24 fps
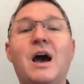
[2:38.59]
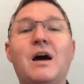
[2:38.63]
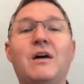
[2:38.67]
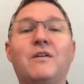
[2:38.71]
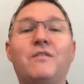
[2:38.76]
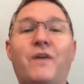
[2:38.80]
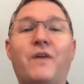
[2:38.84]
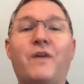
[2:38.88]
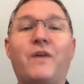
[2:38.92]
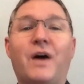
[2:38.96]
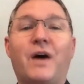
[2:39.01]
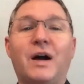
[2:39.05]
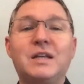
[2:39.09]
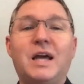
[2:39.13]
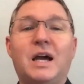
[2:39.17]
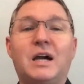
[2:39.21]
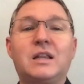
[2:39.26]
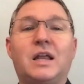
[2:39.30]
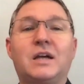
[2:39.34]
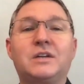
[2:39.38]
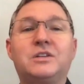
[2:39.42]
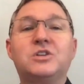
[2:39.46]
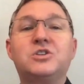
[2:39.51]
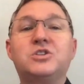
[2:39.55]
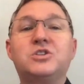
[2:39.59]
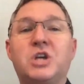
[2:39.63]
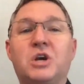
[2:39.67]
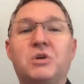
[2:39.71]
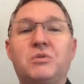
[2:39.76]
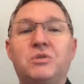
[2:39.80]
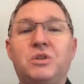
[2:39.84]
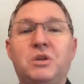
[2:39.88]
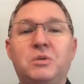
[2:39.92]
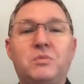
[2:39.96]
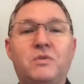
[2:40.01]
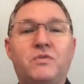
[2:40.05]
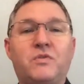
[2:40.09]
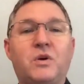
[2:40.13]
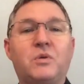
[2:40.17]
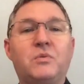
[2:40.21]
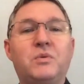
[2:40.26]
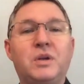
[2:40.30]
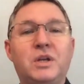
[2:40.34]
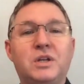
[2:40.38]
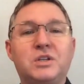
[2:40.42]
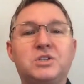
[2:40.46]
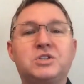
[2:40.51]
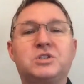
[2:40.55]
Finally, I'd like to share with you before
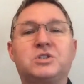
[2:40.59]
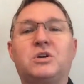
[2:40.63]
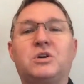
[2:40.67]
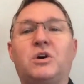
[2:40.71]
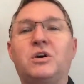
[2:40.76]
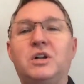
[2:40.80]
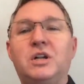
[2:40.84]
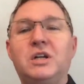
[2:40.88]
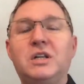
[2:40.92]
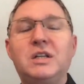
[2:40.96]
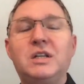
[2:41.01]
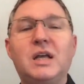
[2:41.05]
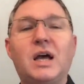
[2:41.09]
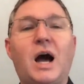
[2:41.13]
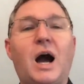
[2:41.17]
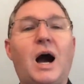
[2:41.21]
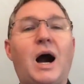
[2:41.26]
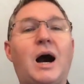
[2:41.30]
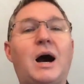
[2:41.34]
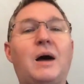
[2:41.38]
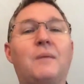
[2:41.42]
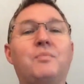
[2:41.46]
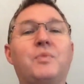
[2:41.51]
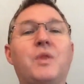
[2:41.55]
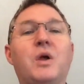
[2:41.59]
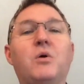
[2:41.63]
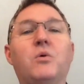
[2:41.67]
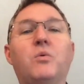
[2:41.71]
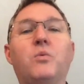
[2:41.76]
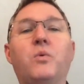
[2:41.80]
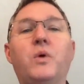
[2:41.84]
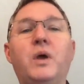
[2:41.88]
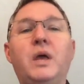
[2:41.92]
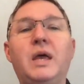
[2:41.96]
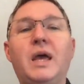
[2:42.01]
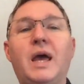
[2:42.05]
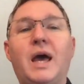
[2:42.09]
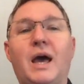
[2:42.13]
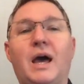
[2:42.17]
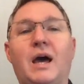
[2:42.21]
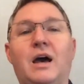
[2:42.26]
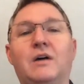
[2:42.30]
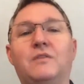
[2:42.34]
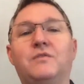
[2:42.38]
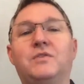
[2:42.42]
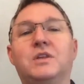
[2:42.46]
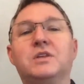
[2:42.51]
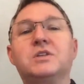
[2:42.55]
we get started, we
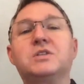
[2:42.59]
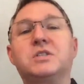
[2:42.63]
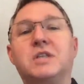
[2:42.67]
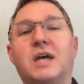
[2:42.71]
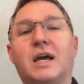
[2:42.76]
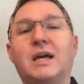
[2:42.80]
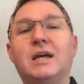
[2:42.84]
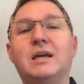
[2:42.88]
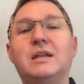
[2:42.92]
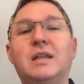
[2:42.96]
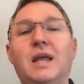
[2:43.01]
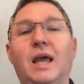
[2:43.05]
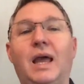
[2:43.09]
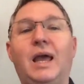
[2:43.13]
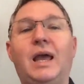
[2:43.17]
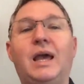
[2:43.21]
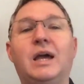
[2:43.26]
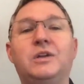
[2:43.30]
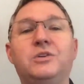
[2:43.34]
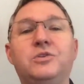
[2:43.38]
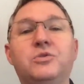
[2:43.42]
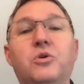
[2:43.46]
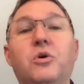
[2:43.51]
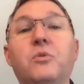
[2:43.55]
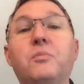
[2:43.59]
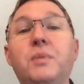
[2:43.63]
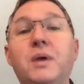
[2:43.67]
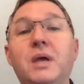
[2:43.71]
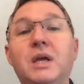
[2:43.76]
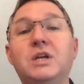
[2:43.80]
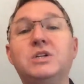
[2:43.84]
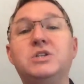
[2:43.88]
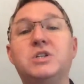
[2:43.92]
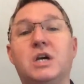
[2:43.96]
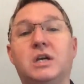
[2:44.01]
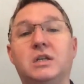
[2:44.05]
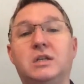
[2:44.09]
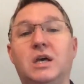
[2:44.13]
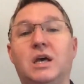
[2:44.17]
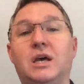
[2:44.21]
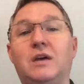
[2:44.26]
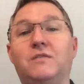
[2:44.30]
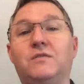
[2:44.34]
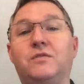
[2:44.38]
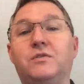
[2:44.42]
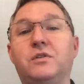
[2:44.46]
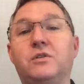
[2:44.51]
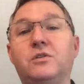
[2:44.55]
have the second annual PJ Day
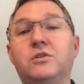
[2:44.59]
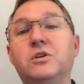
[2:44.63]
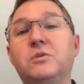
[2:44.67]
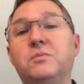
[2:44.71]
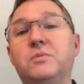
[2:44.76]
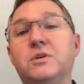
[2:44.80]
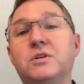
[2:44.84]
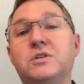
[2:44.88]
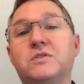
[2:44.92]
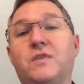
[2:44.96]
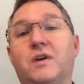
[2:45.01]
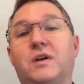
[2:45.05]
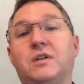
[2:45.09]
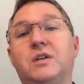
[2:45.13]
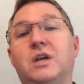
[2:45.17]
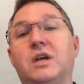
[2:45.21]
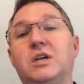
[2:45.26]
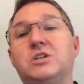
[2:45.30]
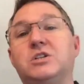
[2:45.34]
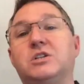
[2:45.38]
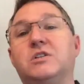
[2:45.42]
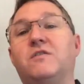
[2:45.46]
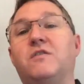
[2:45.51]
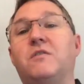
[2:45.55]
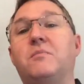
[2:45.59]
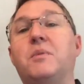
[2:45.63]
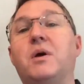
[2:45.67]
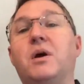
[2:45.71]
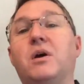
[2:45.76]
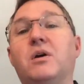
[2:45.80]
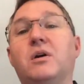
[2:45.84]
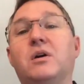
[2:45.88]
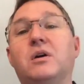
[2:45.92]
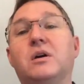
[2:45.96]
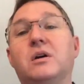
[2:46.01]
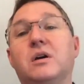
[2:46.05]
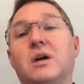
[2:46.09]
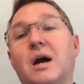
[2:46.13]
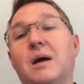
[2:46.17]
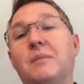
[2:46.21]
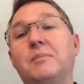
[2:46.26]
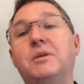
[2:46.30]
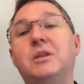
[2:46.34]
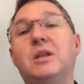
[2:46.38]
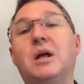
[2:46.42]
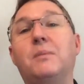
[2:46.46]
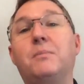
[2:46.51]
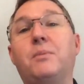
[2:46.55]
for the Lupus Foundation of America
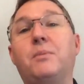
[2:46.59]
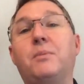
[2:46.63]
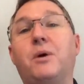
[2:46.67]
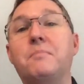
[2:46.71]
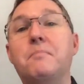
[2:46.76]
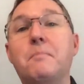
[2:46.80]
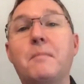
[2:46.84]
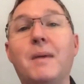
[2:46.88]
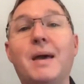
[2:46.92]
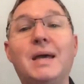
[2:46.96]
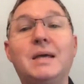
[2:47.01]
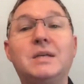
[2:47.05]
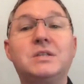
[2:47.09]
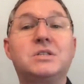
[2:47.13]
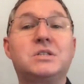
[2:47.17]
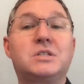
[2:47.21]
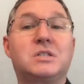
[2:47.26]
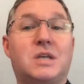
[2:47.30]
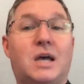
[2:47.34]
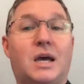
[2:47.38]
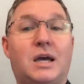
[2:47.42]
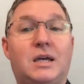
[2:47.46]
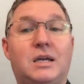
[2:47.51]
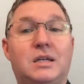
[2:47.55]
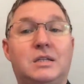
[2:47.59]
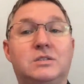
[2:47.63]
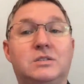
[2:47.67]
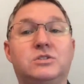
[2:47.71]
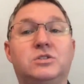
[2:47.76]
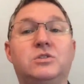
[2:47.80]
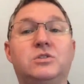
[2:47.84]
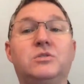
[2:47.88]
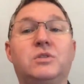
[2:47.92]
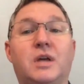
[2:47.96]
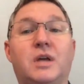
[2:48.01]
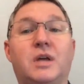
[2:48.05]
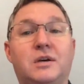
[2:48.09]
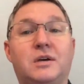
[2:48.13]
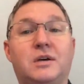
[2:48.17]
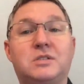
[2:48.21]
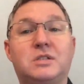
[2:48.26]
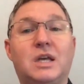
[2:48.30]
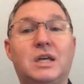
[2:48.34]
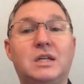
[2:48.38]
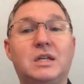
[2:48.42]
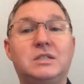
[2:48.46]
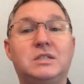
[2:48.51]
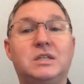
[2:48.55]
coming up on May 2nd,
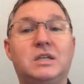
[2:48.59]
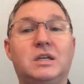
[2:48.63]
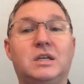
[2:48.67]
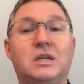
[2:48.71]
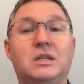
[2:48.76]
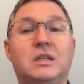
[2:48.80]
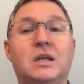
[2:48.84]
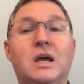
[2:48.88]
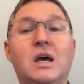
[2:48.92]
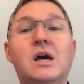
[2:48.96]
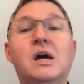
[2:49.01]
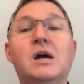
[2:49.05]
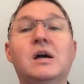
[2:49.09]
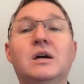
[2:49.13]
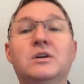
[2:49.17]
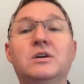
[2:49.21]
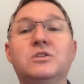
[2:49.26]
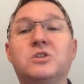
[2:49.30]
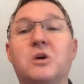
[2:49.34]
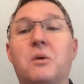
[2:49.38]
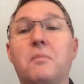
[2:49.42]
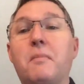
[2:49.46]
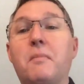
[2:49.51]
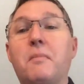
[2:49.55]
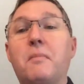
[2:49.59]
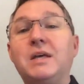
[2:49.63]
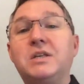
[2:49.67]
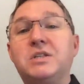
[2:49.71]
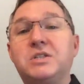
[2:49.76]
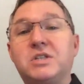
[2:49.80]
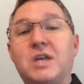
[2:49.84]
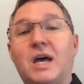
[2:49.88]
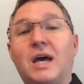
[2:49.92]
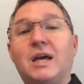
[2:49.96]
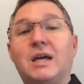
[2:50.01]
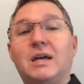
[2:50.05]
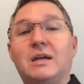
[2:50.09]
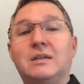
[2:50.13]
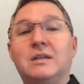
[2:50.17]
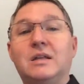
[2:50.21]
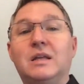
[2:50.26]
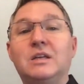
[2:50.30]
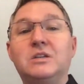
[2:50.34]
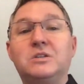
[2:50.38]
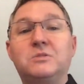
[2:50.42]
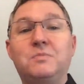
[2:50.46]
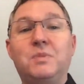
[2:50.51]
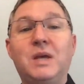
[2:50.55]
2018. So May 2nd
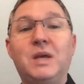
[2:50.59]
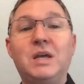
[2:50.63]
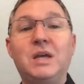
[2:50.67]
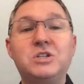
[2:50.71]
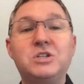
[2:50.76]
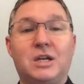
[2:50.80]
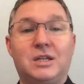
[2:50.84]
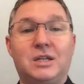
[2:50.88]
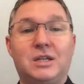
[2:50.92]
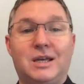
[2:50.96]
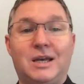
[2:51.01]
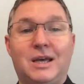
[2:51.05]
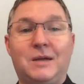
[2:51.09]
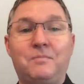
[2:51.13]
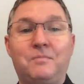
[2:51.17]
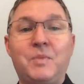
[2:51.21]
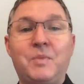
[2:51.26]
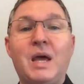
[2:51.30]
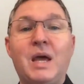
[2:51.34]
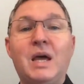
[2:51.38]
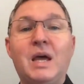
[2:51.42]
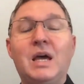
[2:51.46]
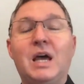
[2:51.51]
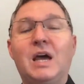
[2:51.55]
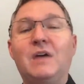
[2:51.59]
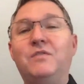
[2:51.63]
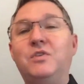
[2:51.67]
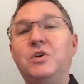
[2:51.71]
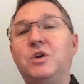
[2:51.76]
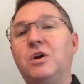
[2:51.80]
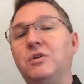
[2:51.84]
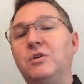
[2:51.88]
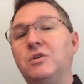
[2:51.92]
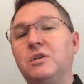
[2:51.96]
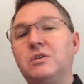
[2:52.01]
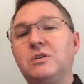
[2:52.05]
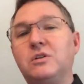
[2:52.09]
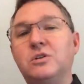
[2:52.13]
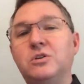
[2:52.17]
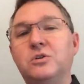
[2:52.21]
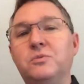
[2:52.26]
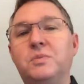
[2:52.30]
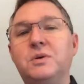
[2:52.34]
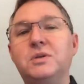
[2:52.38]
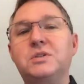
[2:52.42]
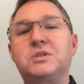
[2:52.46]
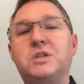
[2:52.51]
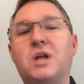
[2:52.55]
is PJ Day. And if you go to
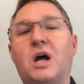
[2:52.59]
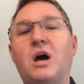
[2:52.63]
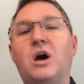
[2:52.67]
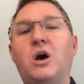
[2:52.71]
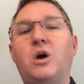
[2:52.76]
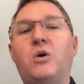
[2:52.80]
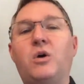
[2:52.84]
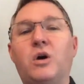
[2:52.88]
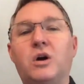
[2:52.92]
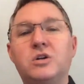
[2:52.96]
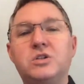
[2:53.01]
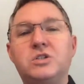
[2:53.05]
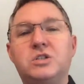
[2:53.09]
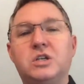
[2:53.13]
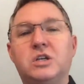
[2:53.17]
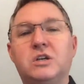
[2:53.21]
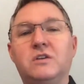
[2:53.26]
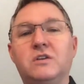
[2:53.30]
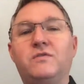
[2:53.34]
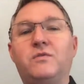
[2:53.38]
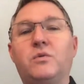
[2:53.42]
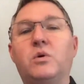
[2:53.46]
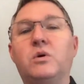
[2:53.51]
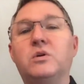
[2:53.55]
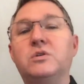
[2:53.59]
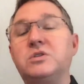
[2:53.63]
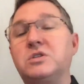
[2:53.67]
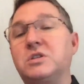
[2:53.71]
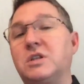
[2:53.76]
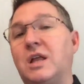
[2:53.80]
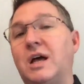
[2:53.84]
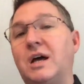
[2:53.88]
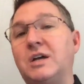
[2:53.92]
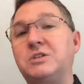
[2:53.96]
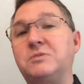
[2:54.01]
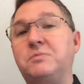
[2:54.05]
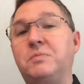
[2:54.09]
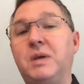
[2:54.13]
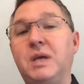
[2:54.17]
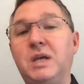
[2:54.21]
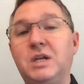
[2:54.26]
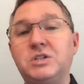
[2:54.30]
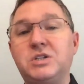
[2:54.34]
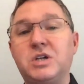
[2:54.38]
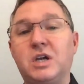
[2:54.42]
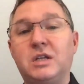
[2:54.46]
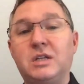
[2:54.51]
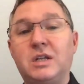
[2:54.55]

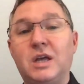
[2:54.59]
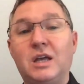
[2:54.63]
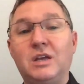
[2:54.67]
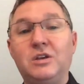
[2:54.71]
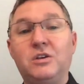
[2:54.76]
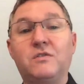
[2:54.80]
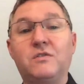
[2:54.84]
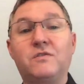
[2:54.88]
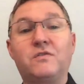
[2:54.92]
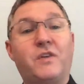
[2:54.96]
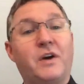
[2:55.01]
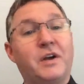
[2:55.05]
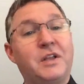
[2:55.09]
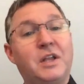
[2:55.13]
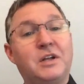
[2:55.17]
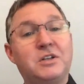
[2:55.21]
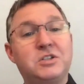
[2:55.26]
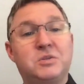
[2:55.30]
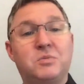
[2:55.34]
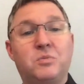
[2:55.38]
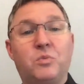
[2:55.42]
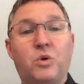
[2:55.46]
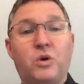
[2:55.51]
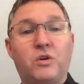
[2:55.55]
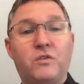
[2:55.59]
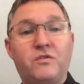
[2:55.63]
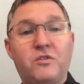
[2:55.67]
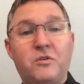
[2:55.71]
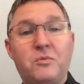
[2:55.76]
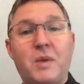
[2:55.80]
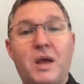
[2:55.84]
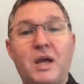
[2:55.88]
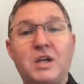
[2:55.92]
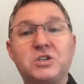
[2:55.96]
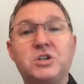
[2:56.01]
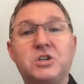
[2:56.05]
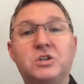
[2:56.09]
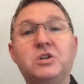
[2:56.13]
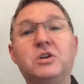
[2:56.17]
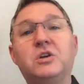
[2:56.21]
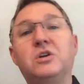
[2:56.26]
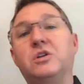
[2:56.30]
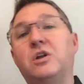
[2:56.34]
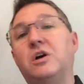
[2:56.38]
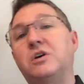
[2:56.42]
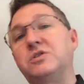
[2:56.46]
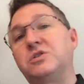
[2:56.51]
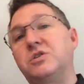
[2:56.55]
lupus.org/PJ Day, you can find out some more information. You
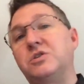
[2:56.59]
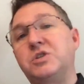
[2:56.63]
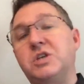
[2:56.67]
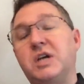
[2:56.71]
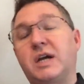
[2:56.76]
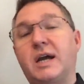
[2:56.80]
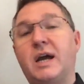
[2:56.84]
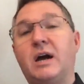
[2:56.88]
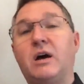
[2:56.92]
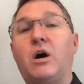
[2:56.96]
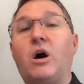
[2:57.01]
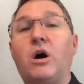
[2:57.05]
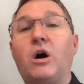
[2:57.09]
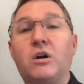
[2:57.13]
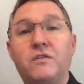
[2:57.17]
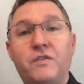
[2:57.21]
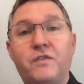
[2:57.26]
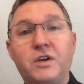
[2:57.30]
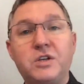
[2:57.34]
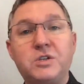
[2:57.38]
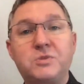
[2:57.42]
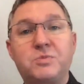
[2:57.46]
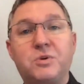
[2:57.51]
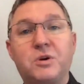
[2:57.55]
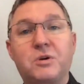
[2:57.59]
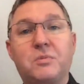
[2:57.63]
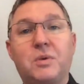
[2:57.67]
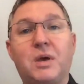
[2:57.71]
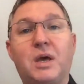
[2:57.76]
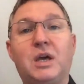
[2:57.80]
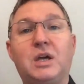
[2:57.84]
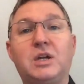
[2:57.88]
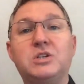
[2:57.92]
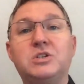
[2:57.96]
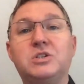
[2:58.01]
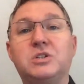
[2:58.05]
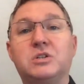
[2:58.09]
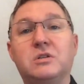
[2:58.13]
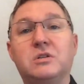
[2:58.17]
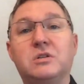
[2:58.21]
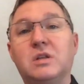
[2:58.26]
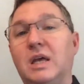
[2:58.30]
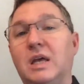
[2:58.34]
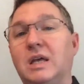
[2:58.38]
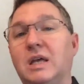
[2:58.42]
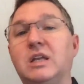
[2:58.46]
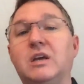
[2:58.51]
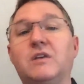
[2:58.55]
can also check out our Facebook page and
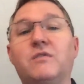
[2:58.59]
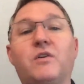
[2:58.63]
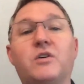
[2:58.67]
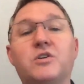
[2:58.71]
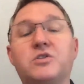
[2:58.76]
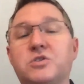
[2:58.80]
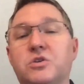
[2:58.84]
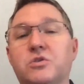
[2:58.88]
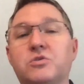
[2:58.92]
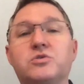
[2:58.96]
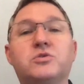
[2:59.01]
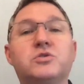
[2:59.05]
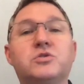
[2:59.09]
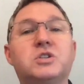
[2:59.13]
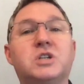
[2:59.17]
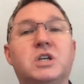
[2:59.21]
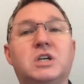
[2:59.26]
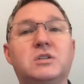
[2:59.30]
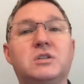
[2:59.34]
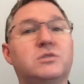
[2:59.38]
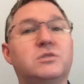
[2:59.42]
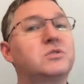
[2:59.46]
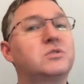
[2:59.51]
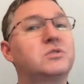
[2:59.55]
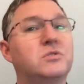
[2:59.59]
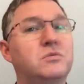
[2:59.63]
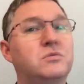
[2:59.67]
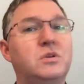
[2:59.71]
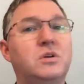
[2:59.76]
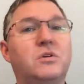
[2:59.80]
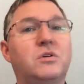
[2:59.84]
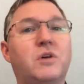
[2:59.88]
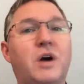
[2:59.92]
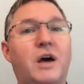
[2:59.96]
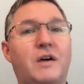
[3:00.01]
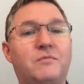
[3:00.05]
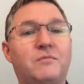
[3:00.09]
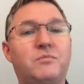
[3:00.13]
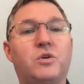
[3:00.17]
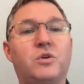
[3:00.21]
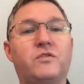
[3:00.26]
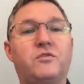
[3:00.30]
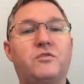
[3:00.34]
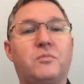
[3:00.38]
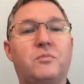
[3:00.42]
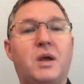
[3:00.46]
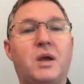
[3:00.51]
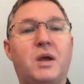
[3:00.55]
any of our social channels, and you'll have more
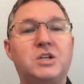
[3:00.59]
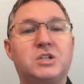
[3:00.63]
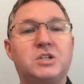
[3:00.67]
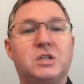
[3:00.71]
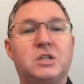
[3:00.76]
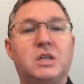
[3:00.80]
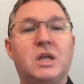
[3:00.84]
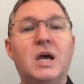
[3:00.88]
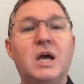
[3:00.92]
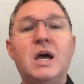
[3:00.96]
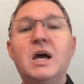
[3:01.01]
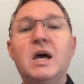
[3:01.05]
information.